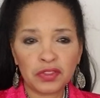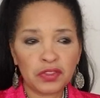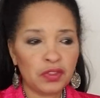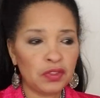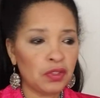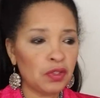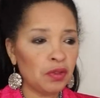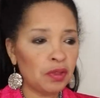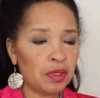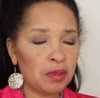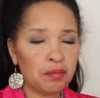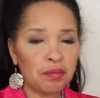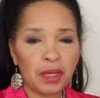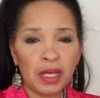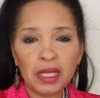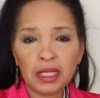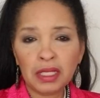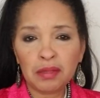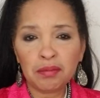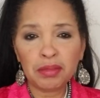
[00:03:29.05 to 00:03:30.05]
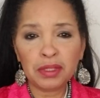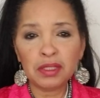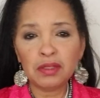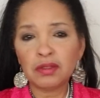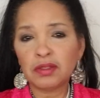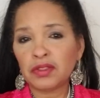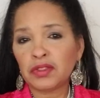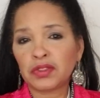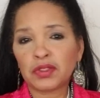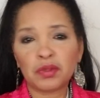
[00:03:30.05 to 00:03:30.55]
they're
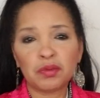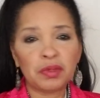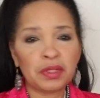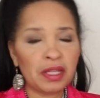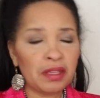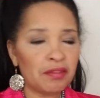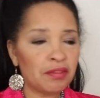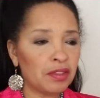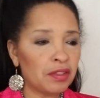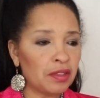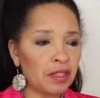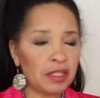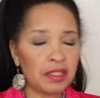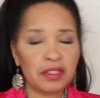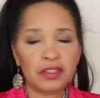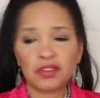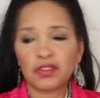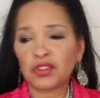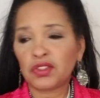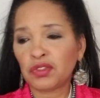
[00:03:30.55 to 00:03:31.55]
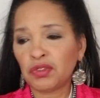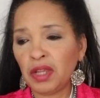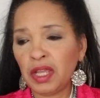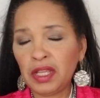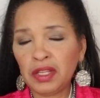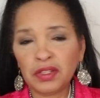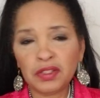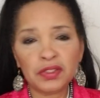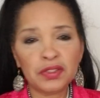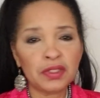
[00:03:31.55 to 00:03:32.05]
bodybuilders or whatever, they're his
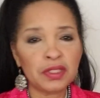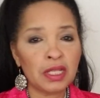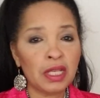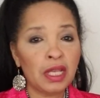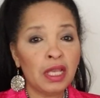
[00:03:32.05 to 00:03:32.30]
trainers.